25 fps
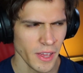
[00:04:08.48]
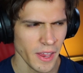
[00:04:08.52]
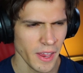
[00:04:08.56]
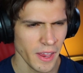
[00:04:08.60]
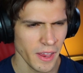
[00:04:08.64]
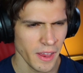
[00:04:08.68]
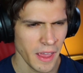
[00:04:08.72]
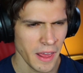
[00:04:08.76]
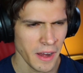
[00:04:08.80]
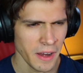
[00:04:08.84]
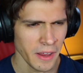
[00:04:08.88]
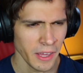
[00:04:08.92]

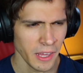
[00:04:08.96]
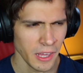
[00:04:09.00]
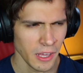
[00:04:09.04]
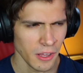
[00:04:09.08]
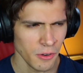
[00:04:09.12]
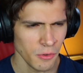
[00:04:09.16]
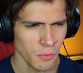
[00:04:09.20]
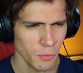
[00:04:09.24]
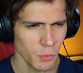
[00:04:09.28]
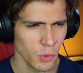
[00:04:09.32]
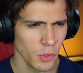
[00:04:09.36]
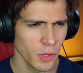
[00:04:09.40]
that
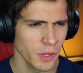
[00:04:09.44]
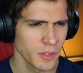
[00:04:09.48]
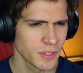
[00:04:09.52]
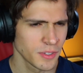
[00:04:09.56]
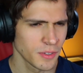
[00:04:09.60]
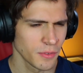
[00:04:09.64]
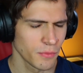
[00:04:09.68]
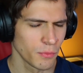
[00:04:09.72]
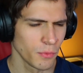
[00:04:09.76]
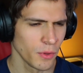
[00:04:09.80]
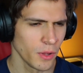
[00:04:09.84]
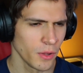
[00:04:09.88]
Anakin? Well,
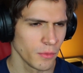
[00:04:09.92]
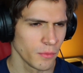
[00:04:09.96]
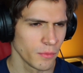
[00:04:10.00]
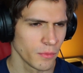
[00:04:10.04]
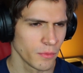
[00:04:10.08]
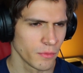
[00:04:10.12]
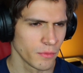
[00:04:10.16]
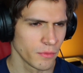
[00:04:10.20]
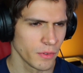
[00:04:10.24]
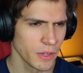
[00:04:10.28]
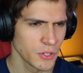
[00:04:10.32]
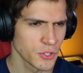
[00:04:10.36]
it's a
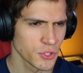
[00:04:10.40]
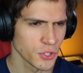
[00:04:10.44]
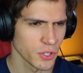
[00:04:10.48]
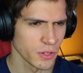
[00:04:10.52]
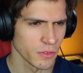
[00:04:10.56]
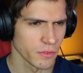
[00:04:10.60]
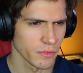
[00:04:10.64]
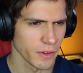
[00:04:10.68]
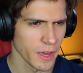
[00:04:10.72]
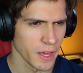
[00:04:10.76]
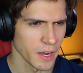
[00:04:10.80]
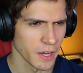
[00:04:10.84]

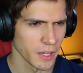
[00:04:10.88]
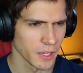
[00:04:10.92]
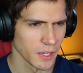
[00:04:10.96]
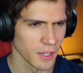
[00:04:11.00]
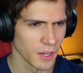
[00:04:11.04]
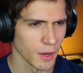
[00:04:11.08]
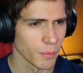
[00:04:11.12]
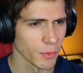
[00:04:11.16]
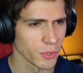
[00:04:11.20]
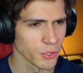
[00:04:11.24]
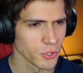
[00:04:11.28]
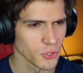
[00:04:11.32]
vision of
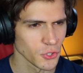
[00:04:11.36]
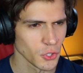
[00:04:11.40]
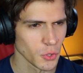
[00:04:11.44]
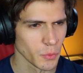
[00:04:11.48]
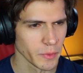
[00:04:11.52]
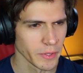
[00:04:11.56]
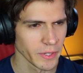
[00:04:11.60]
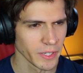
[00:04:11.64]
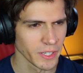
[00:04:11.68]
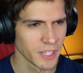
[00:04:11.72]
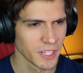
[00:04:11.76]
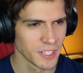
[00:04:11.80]
Anakin, I'm
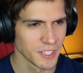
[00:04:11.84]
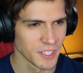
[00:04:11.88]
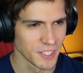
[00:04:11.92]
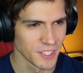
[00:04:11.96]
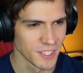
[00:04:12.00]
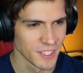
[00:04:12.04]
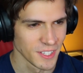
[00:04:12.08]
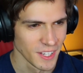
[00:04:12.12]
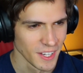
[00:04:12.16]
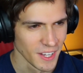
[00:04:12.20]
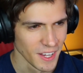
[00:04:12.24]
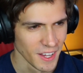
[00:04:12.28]
assuming,
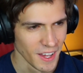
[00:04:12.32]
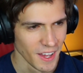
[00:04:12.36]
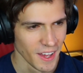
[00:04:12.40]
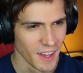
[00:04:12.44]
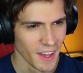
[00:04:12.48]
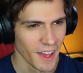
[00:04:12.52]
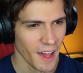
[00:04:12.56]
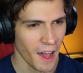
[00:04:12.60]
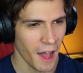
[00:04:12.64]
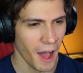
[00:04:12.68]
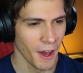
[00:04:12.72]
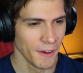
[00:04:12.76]
because
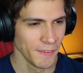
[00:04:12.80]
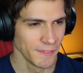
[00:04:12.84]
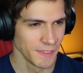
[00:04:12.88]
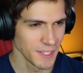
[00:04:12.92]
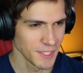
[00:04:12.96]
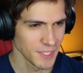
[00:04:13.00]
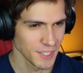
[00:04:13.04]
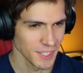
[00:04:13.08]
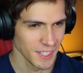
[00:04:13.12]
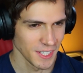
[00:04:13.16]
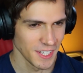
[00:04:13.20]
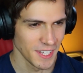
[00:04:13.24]

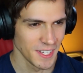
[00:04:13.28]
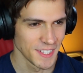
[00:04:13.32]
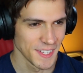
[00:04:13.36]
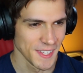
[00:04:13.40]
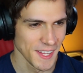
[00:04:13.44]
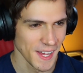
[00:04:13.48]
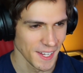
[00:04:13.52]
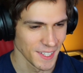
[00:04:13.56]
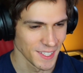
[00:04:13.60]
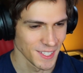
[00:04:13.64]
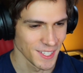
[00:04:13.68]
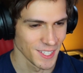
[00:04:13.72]
obviously he's
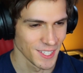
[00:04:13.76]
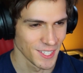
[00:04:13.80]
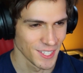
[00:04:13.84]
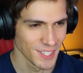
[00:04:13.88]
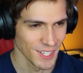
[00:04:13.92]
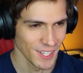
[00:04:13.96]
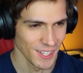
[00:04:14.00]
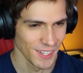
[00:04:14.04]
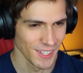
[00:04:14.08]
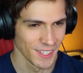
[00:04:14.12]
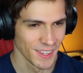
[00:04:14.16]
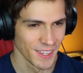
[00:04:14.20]
not just
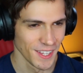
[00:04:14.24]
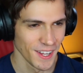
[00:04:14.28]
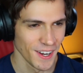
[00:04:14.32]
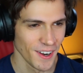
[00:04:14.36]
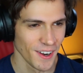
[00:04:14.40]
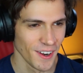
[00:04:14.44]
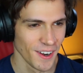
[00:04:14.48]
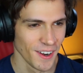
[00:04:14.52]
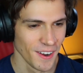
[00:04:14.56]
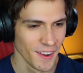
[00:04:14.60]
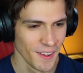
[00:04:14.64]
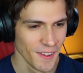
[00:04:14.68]
chilling
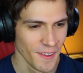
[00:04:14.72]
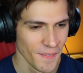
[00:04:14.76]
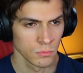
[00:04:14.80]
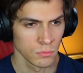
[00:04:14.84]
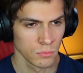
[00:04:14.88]
there.